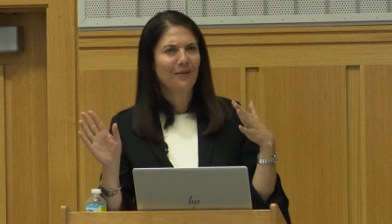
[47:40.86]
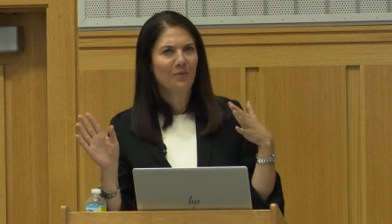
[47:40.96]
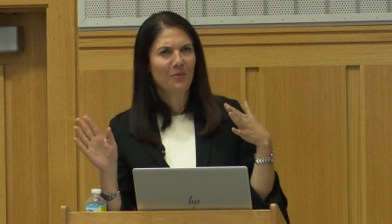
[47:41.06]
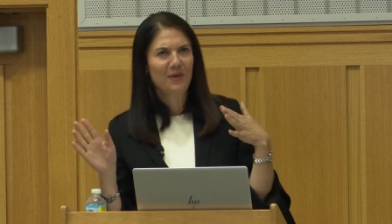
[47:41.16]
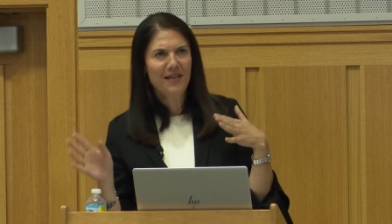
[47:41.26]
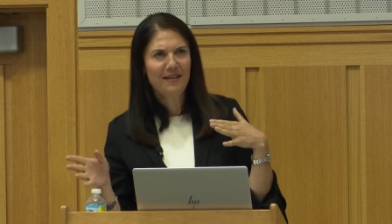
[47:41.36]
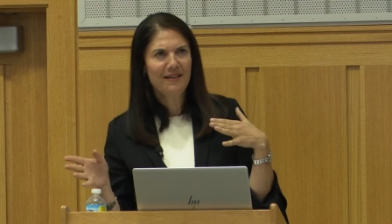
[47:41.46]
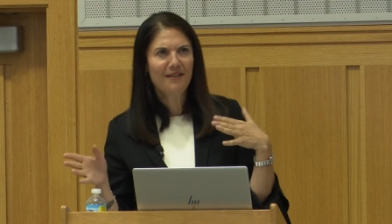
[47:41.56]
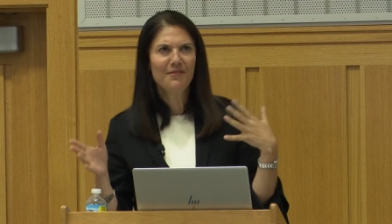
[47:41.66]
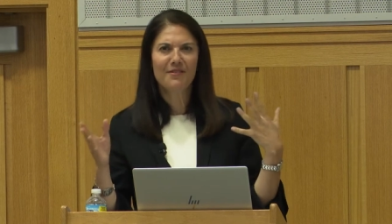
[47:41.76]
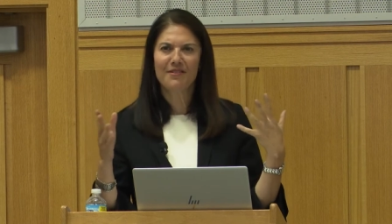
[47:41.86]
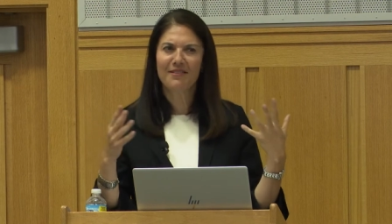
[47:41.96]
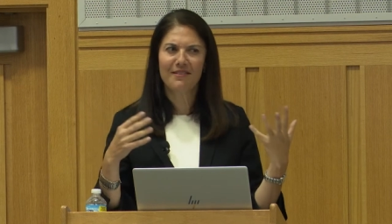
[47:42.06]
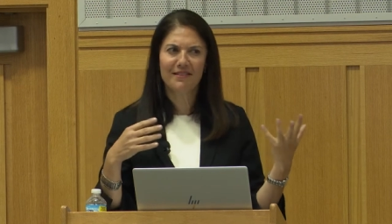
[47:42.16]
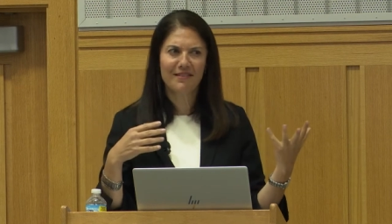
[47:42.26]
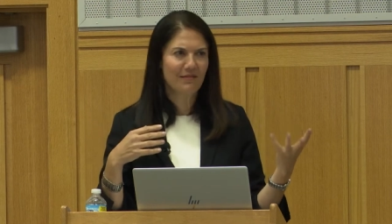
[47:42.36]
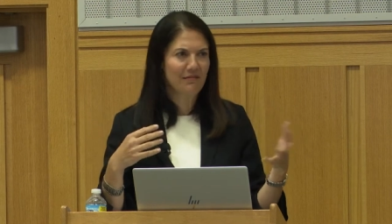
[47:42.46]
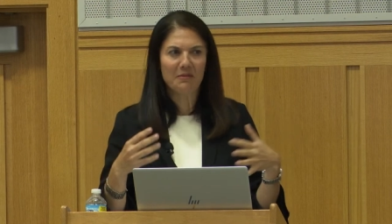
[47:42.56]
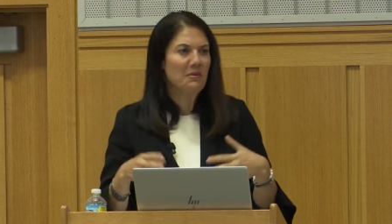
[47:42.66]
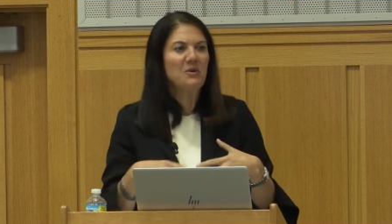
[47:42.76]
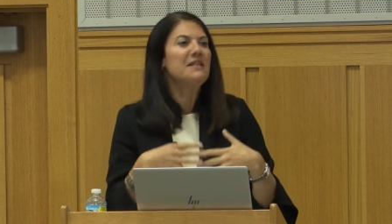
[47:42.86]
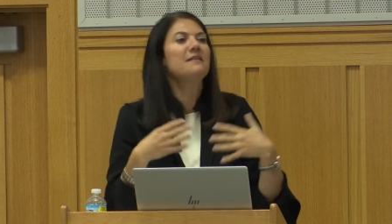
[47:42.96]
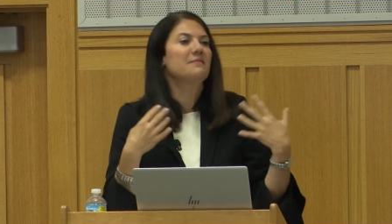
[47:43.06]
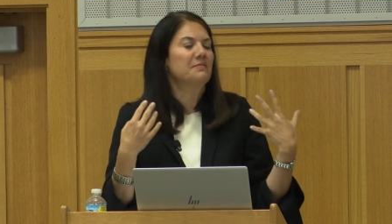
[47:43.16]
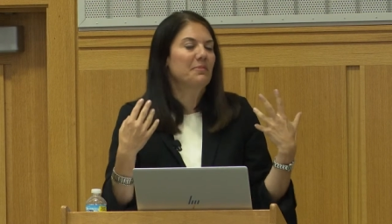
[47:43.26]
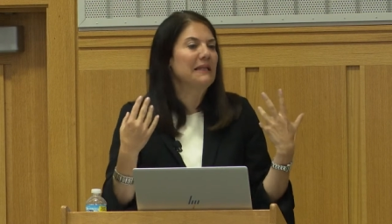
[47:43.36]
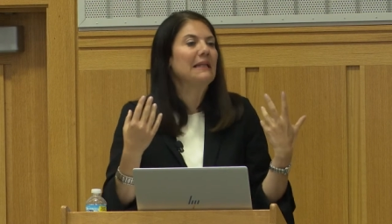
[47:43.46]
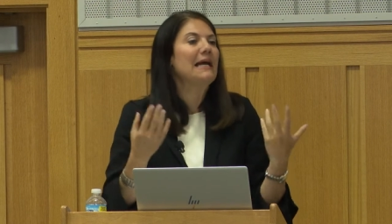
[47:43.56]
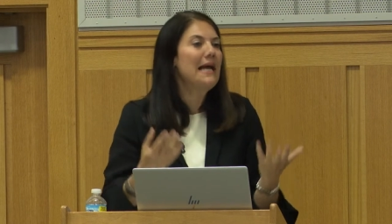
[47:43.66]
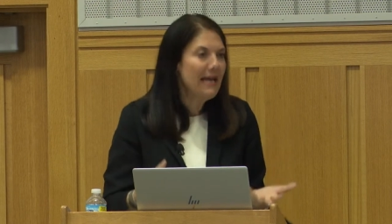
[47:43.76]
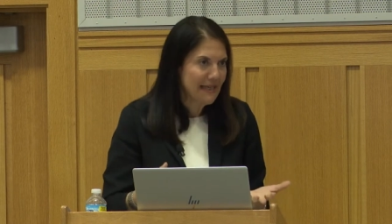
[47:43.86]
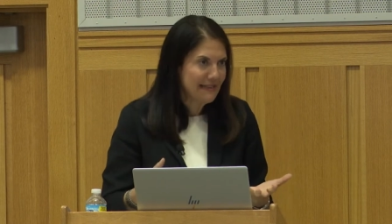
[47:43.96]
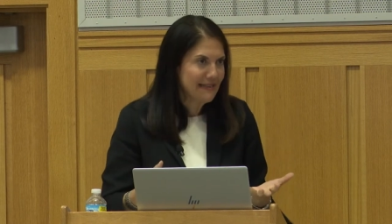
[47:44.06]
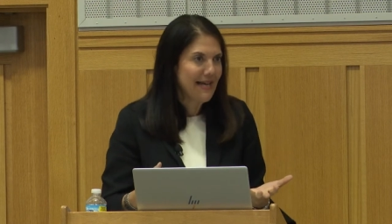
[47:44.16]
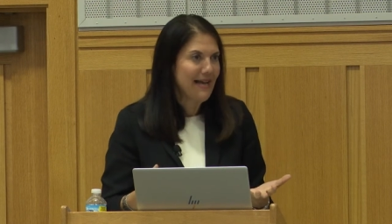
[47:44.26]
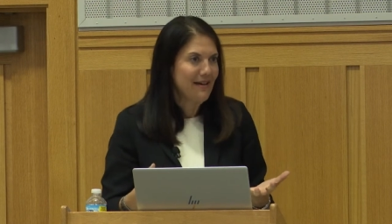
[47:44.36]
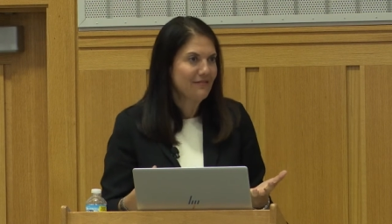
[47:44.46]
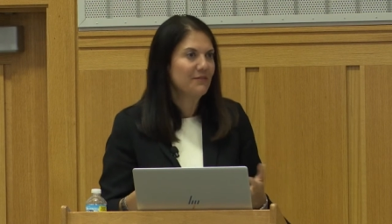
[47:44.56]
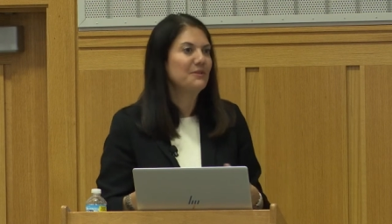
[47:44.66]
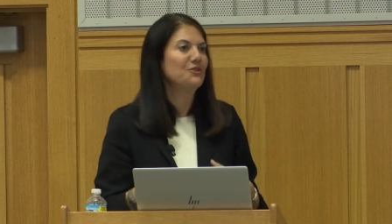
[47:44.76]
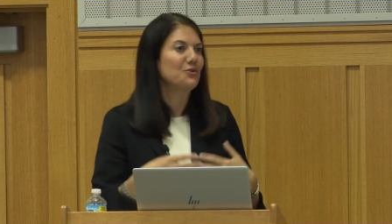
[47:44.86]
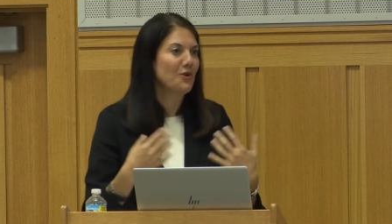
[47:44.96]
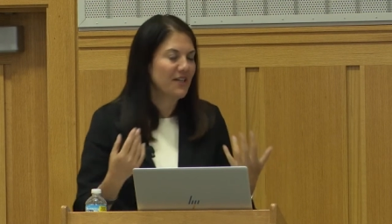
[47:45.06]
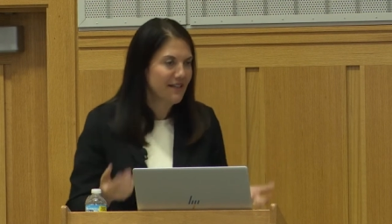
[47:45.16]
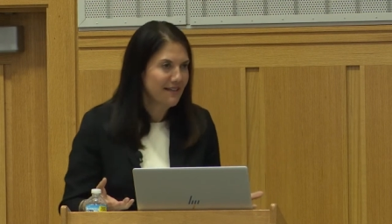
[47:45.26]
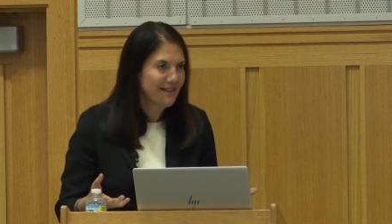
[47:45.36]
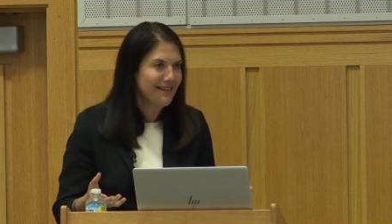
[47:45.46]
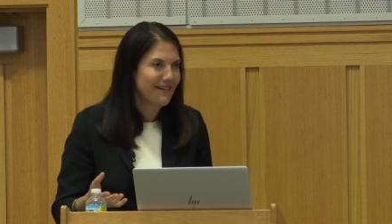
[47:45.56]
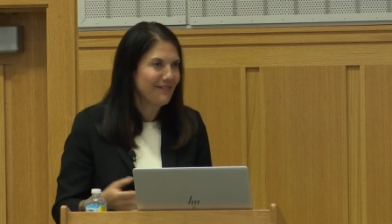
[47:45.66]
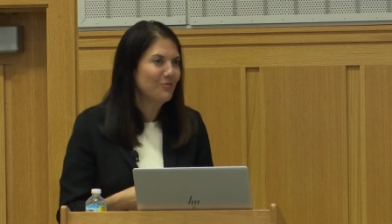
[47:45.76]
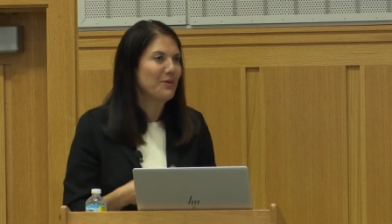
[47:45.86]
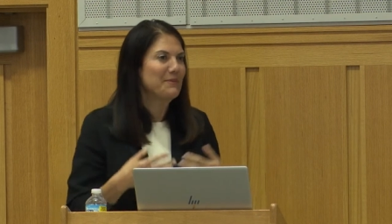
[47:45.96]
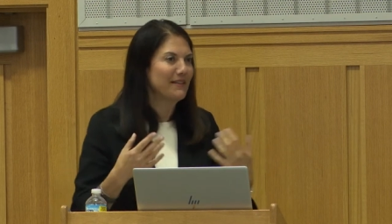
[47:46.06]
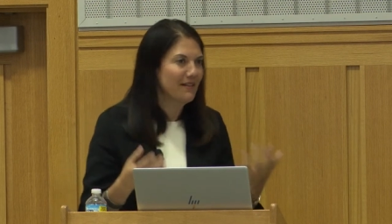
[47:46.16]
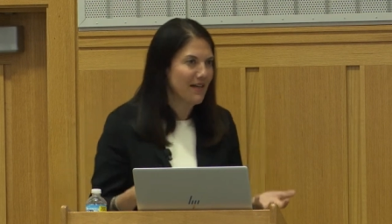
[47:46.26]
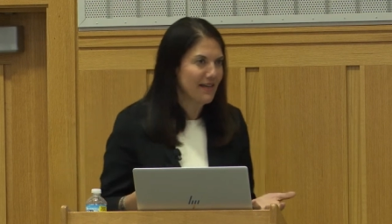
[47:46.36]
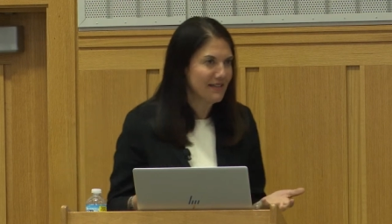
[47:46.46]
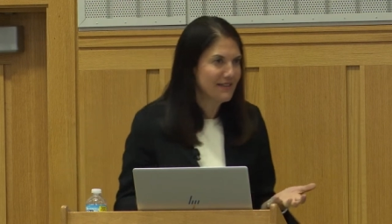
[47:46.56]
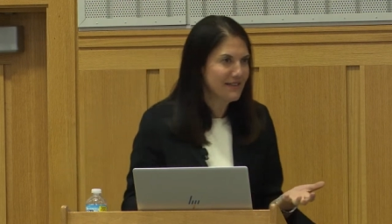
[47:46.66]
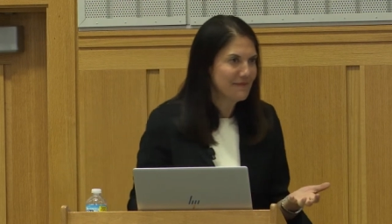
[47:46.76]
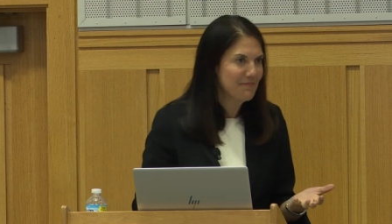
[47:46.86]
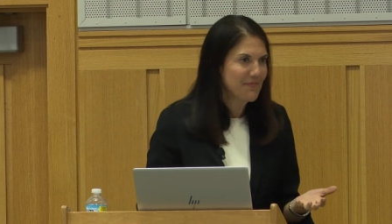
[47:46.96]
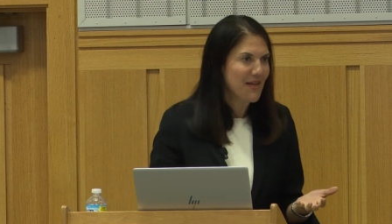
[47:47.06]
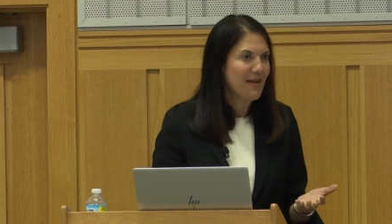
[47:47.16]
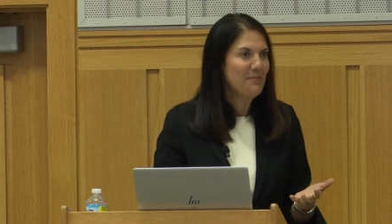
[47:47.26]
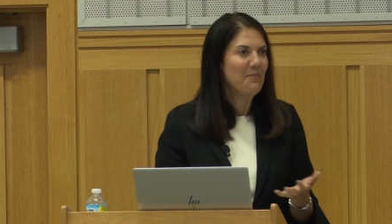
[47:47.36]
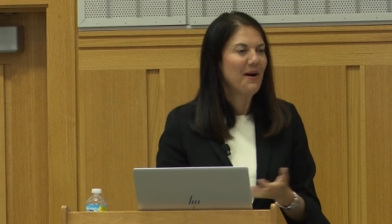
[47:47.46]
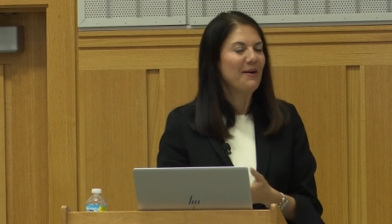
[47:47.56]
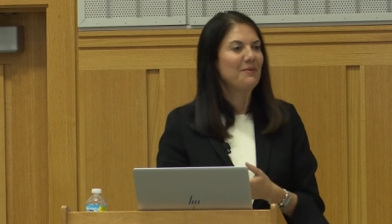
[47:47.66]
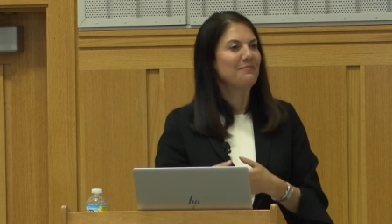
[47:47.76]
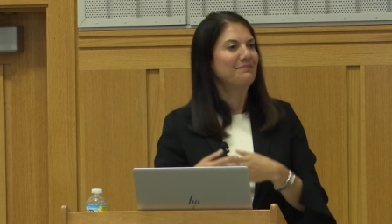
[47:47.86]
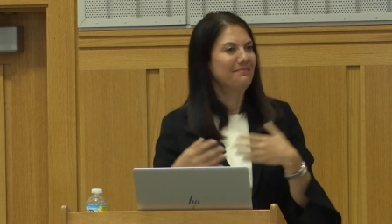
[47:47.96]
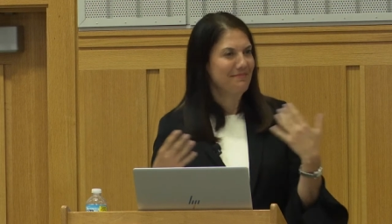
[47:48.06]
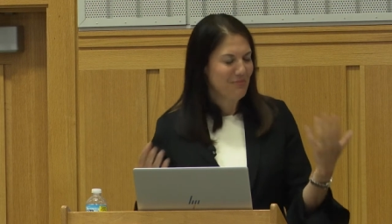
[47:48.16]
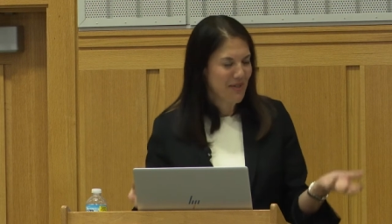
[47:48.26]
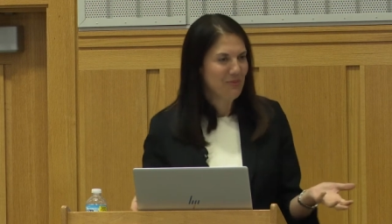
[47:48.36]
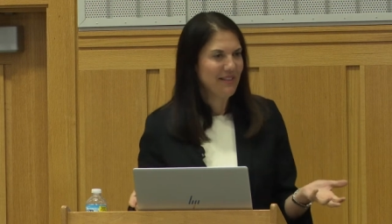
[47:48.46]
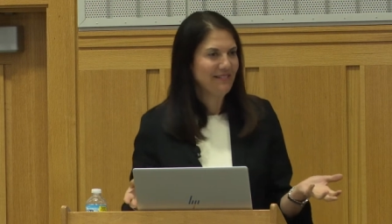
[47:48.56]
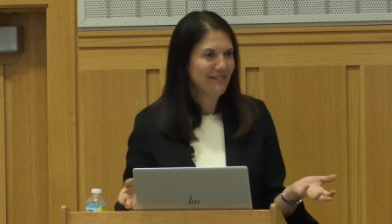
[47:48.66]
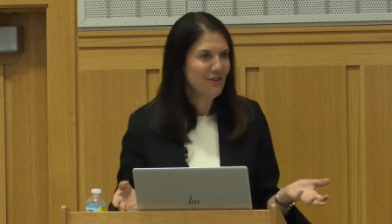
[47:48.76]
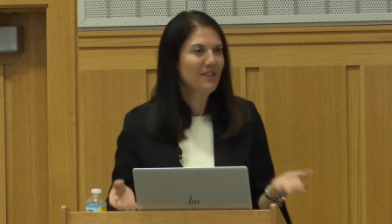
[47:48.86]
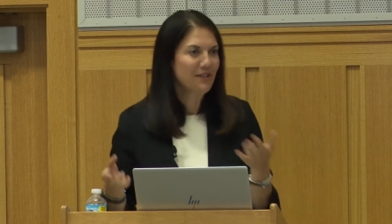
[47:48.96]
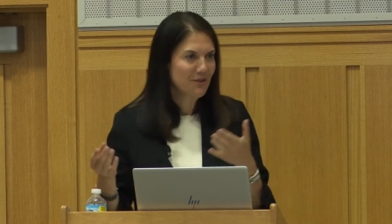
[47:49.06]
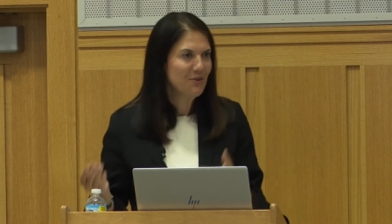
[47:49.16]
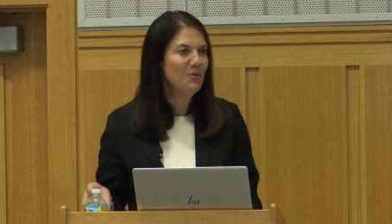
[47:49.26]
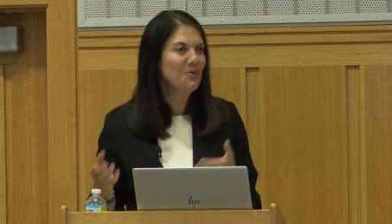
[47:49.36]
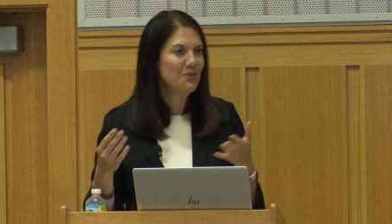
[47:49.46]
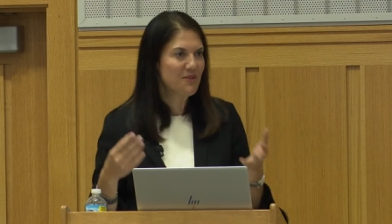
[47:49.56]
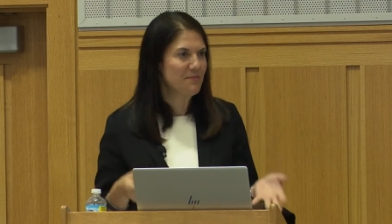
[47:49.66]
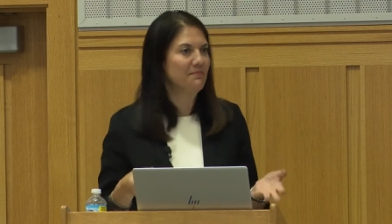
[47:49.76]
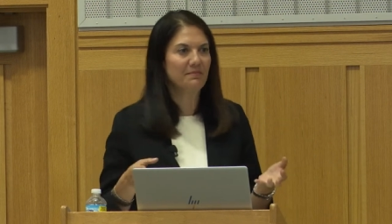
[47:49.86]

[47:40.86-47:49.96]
we didn't plan to have a majority of women clients, but when we look at who's,